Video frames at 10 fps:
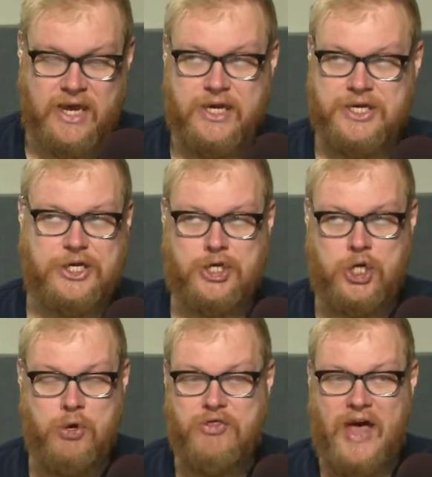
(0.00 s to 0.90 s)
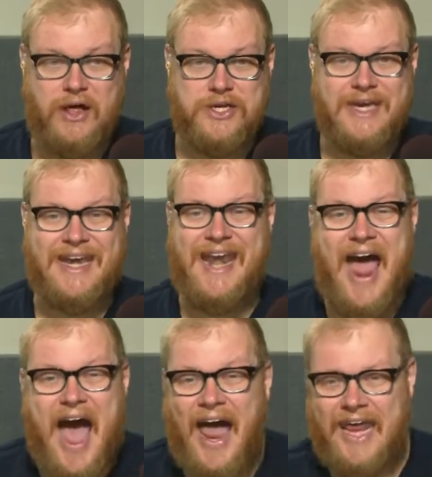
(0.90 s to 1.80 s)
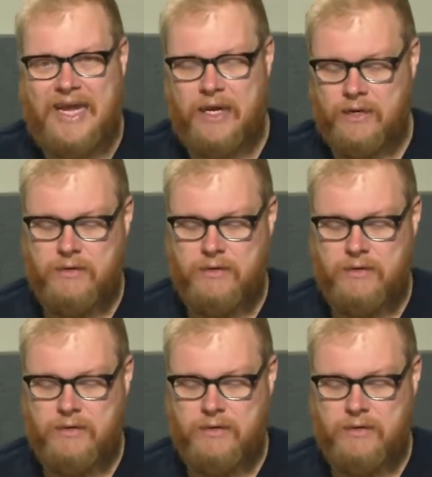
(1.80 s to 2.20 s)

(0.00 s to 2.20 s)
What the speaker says: since 2009.